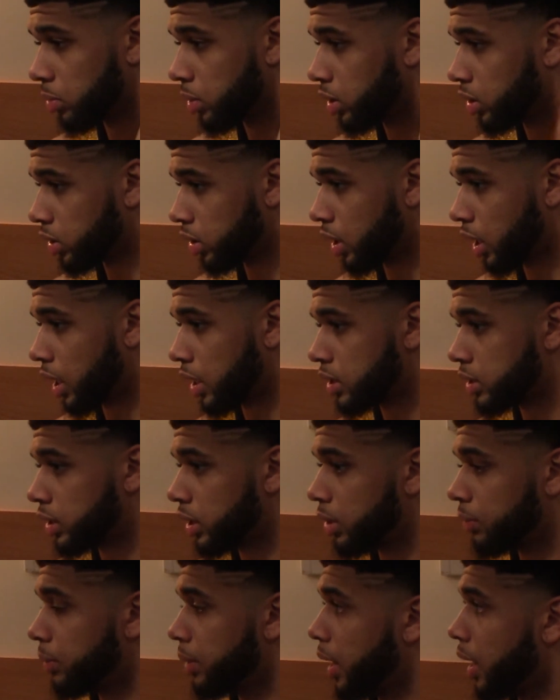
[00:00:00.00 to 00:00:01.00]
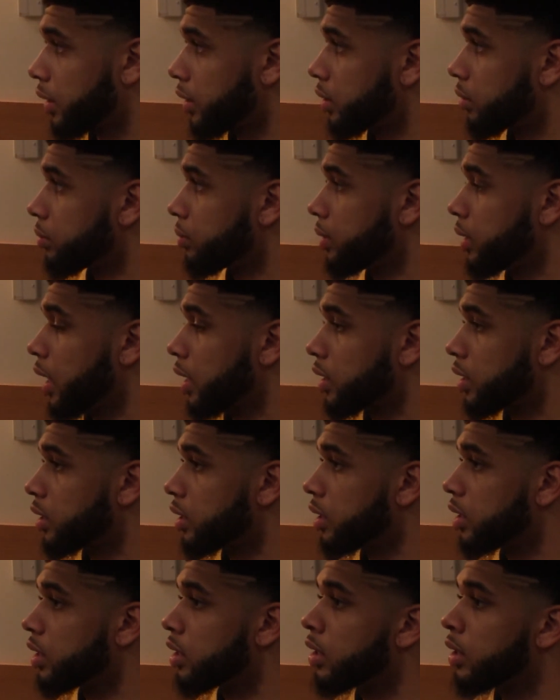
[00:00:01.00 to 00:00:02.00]
But like I said, we had to
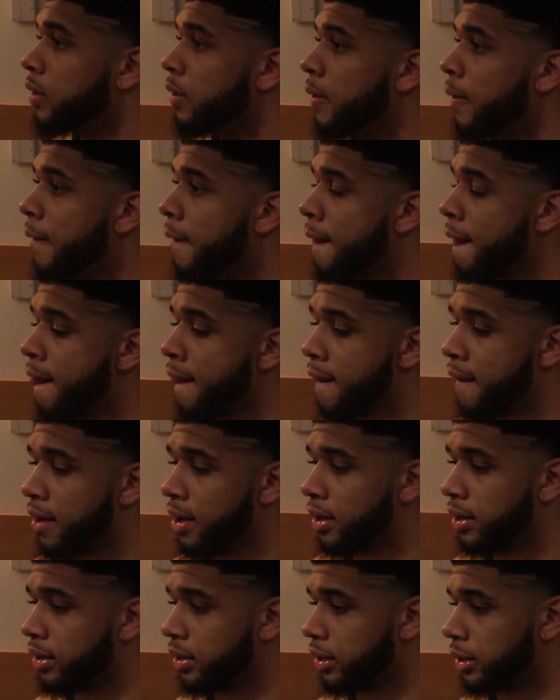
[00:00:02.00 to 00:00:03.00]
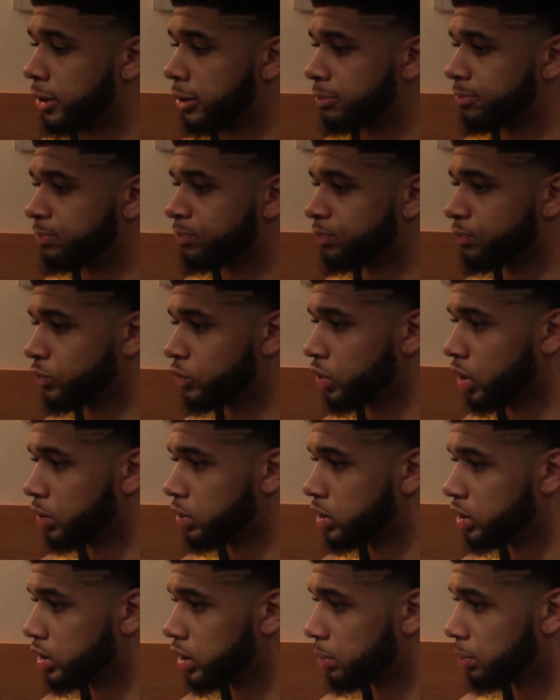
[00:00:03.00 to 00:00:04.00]
lead, and you know,
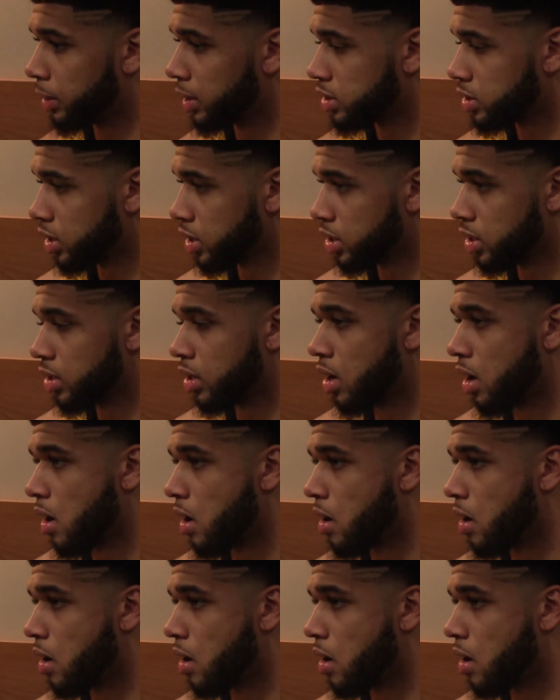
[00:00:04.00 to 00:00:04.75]
we just didn't maintain it.